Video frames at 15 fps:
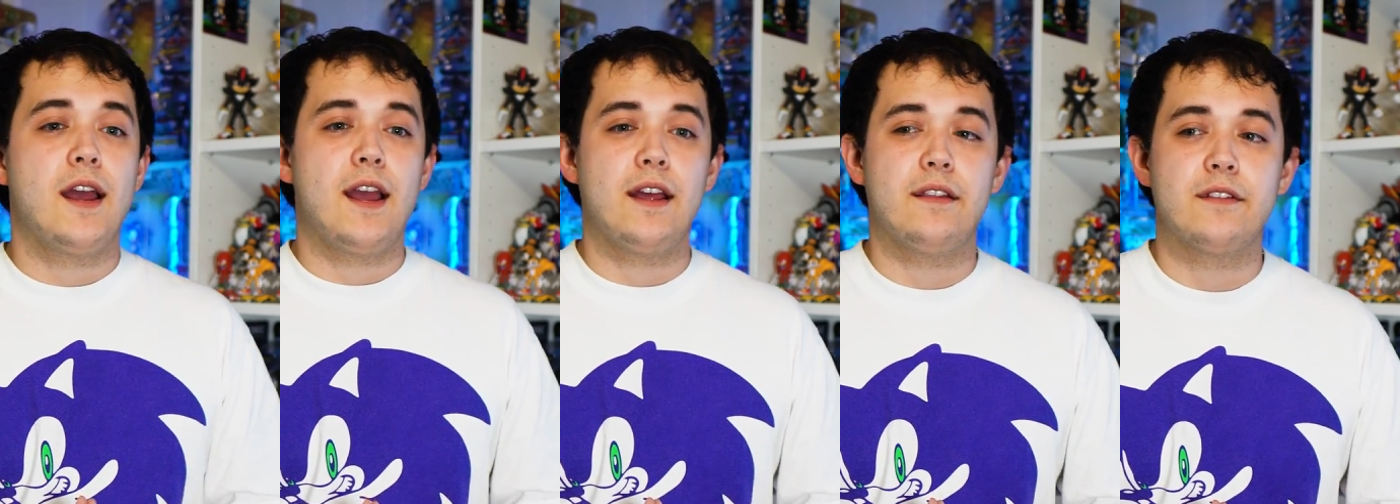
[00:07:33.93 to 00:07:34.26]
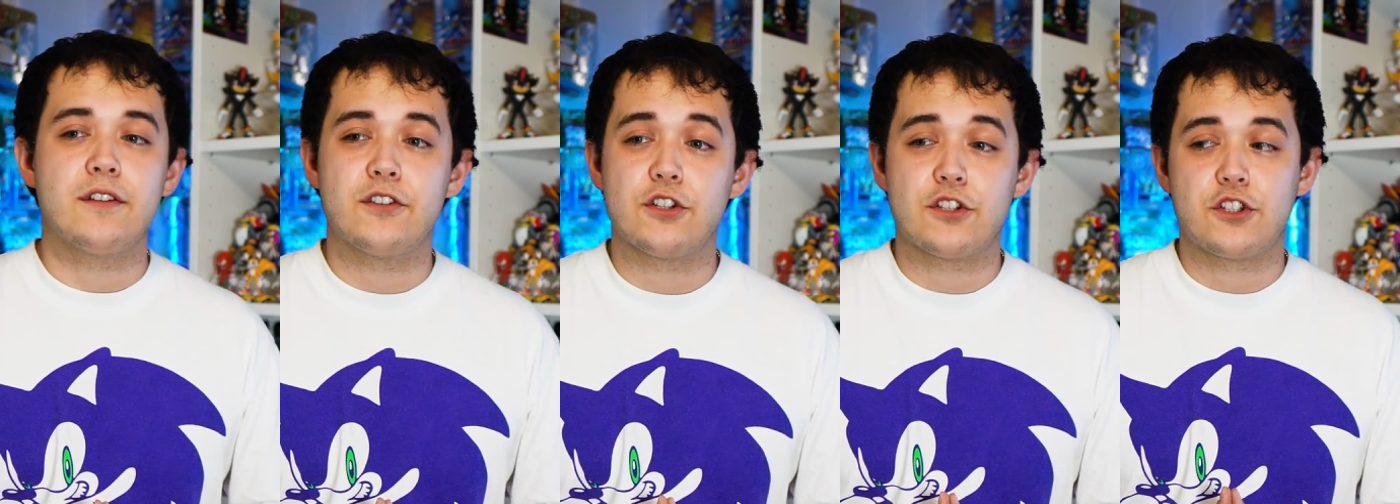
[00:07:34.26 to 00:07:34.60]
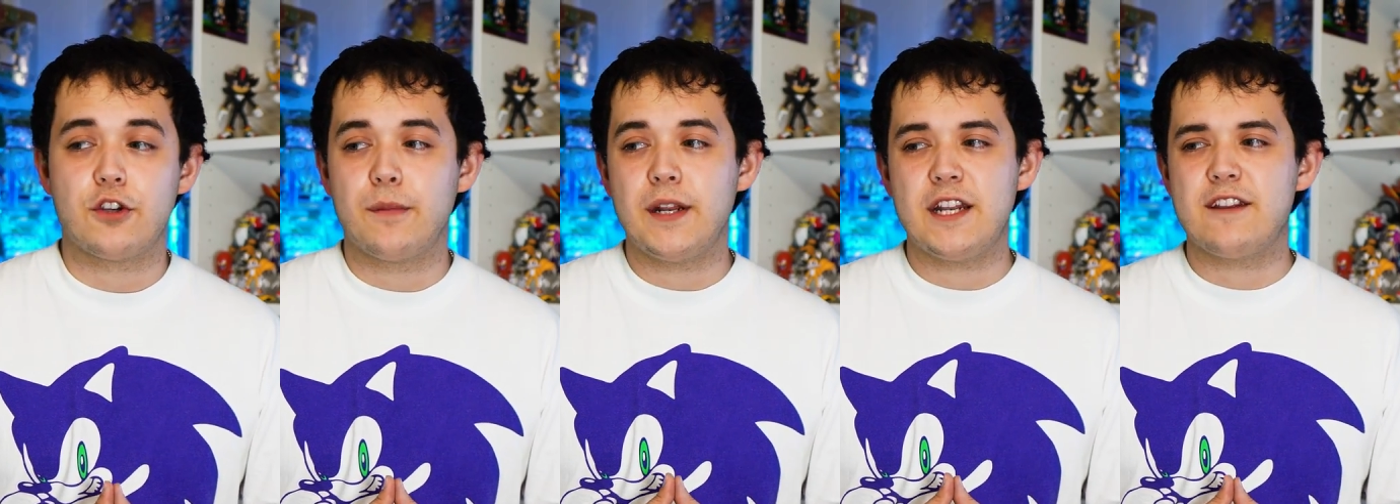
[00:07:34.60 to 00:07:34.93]
And there's just
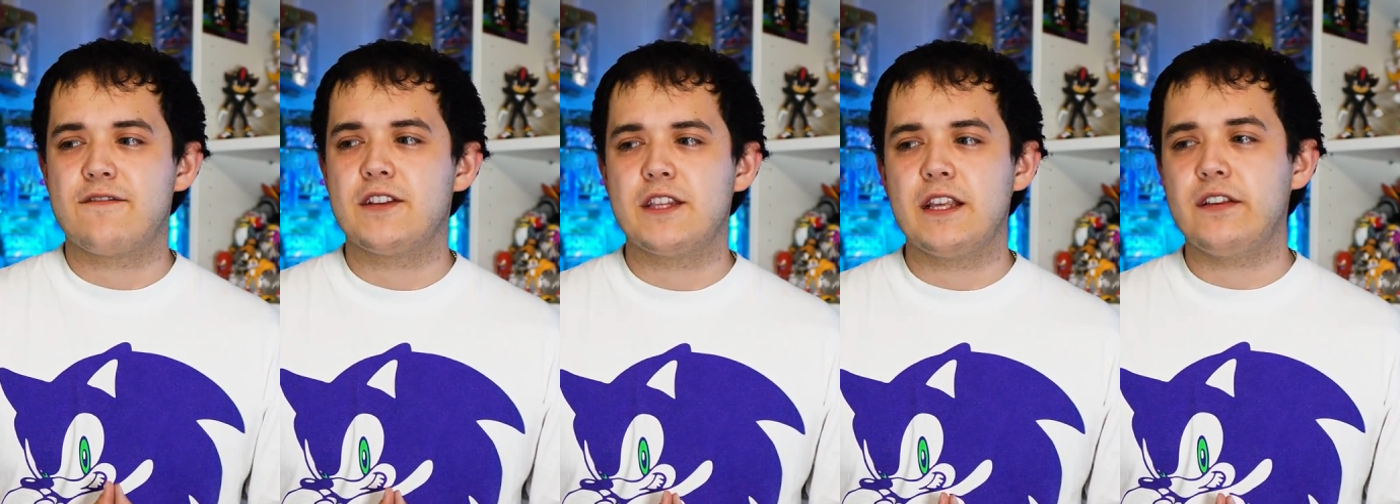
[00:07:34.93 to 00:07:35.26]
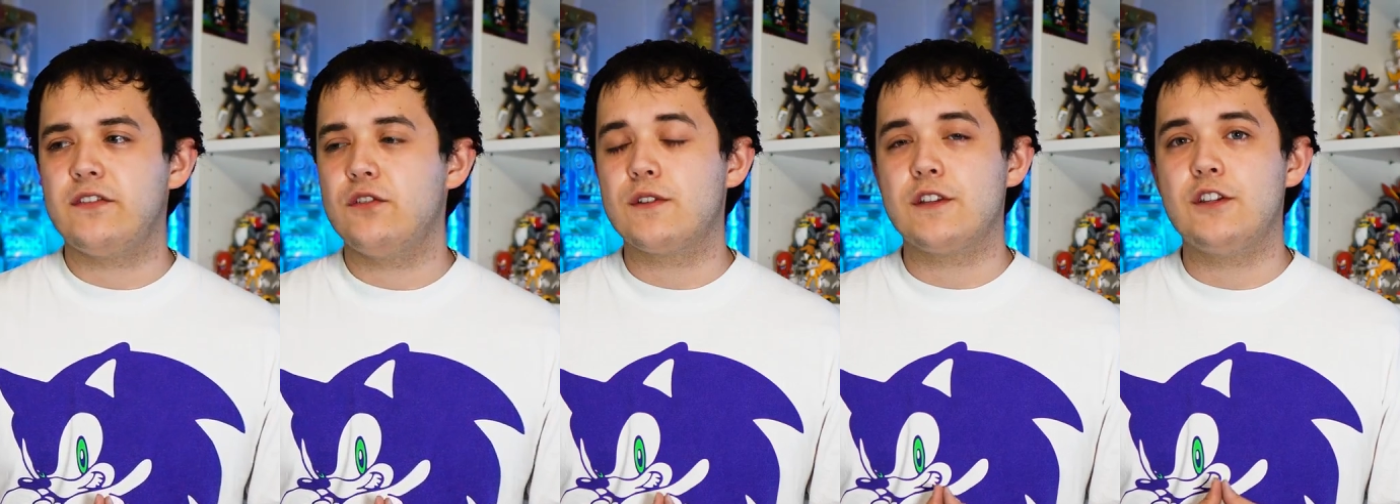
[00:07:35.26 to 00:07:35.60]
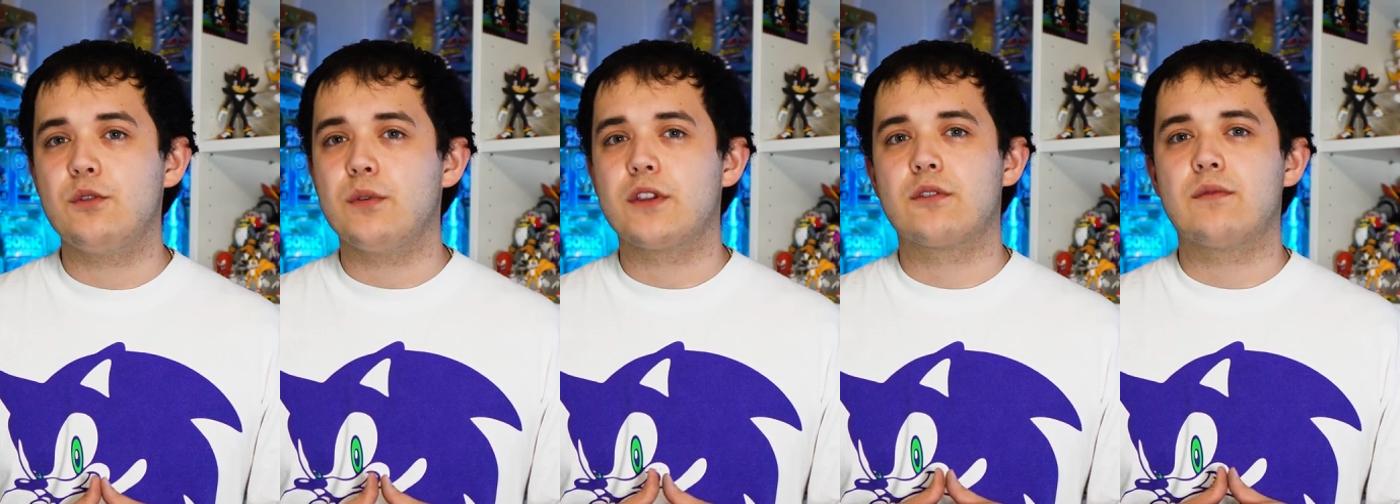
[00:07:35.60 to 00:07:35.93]
so many different things you can
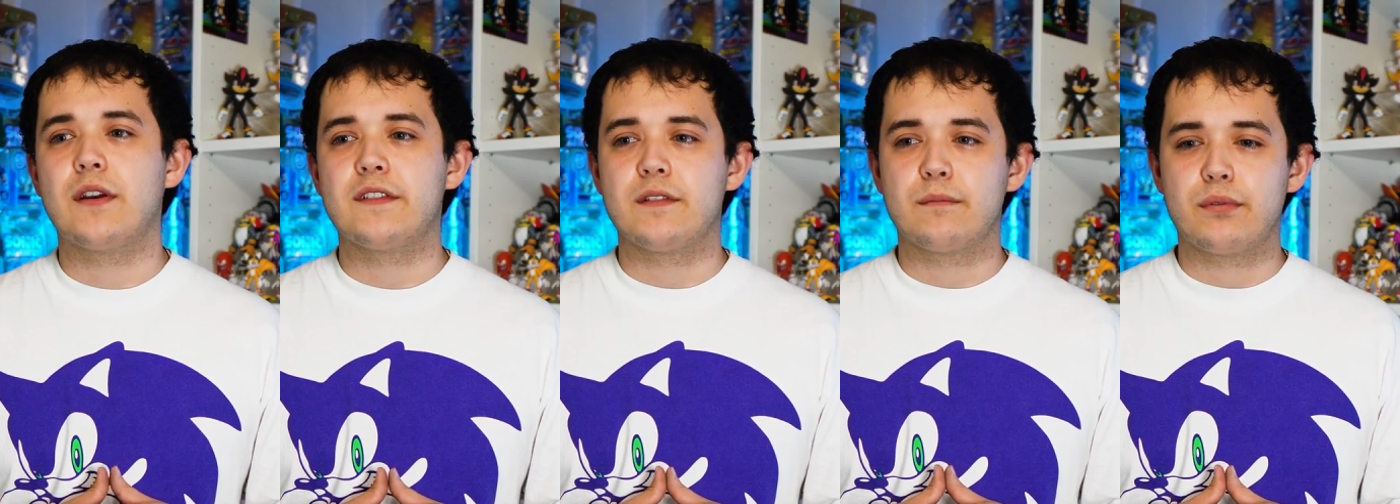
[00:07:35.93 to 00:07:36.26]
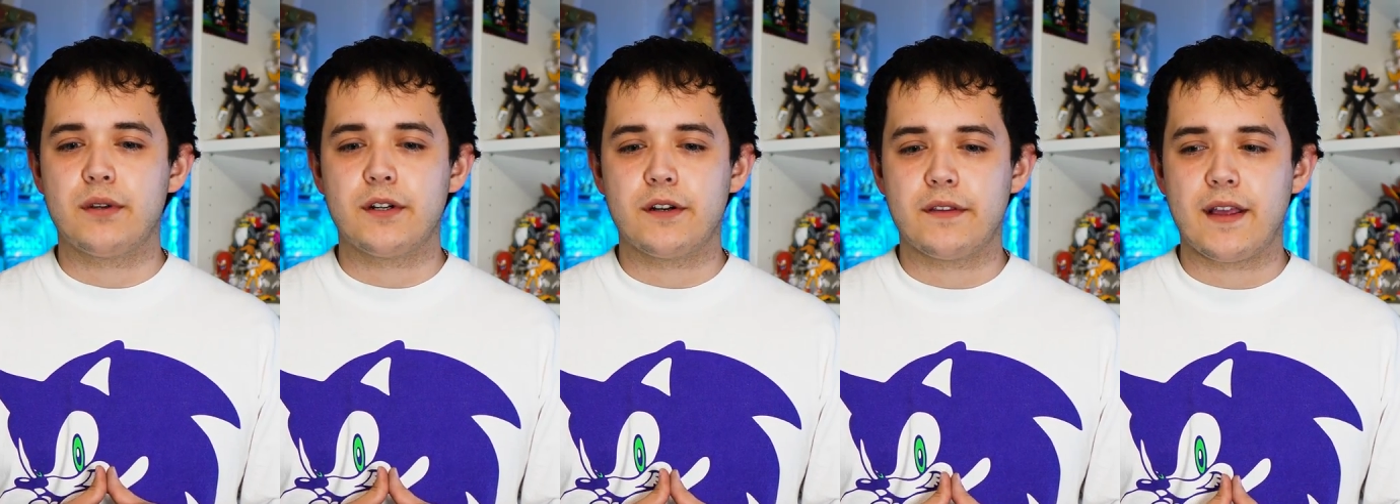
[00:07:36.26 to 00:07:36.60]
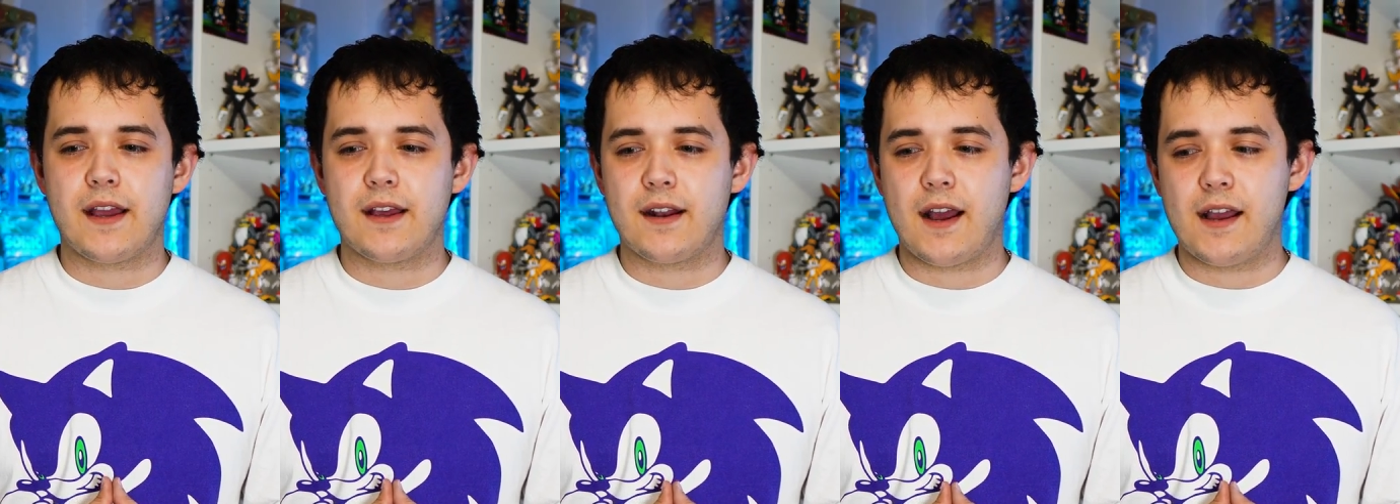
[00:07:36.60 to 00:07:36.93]
do with a resin printer
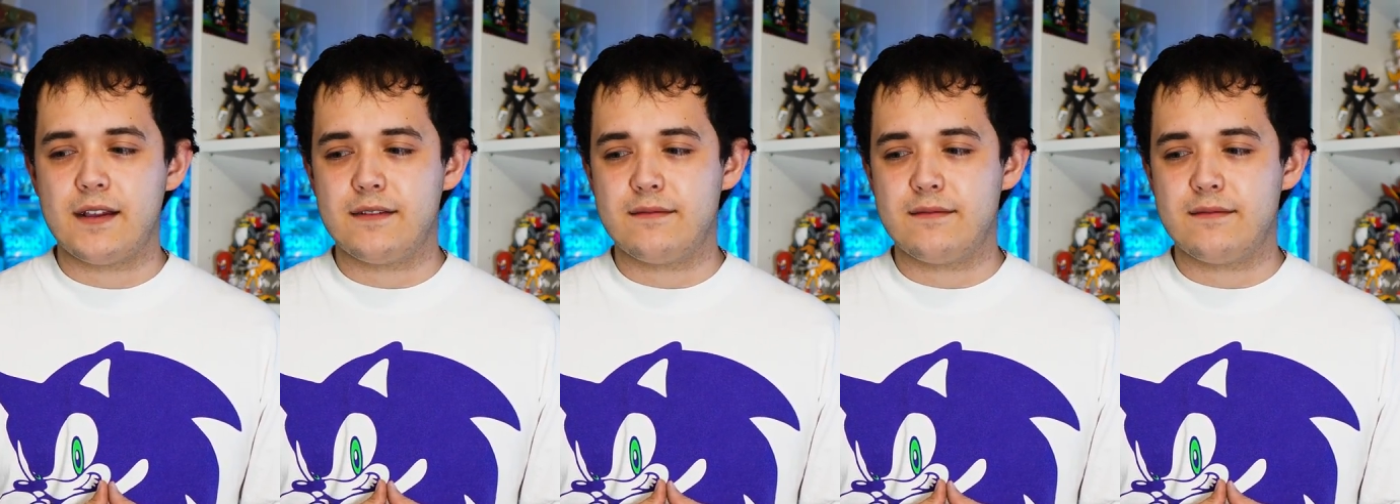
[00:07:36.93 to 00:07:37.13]
that I